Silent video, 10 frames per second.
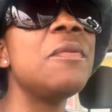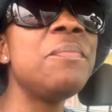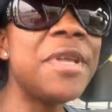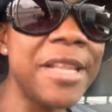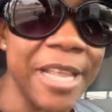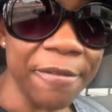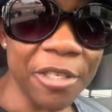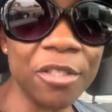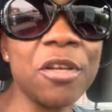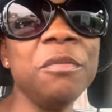Believe
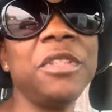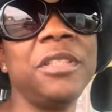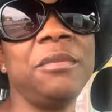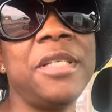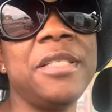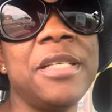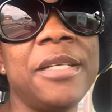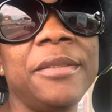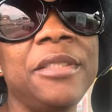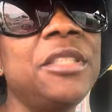in something, my
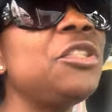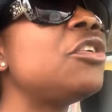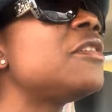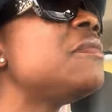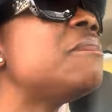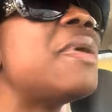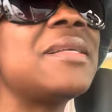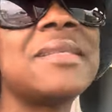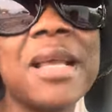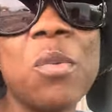dear. It doesn't
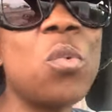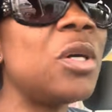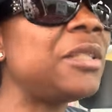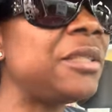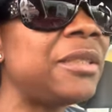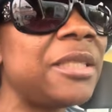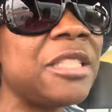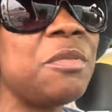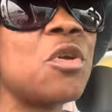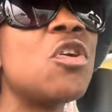matter what it
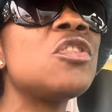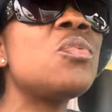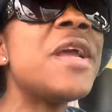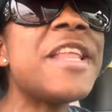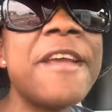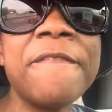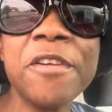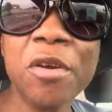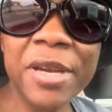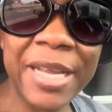is because when
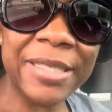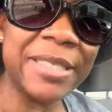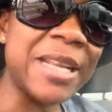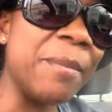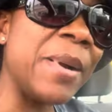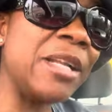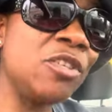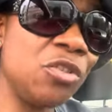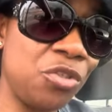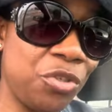every other thing
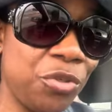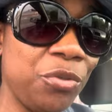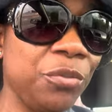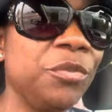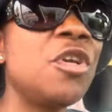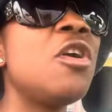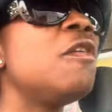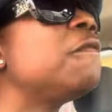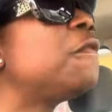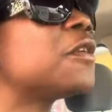abandons you,
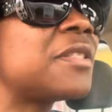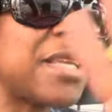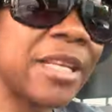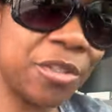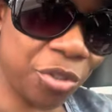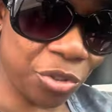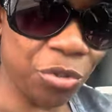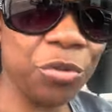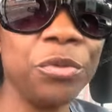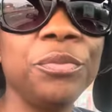forsakes
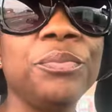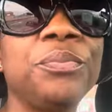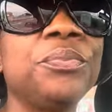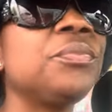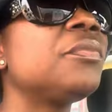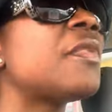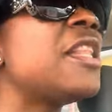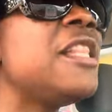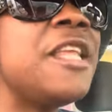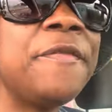you,
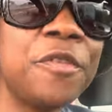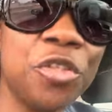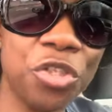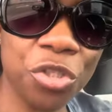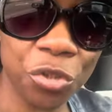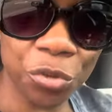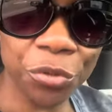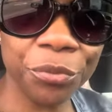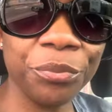leaves you,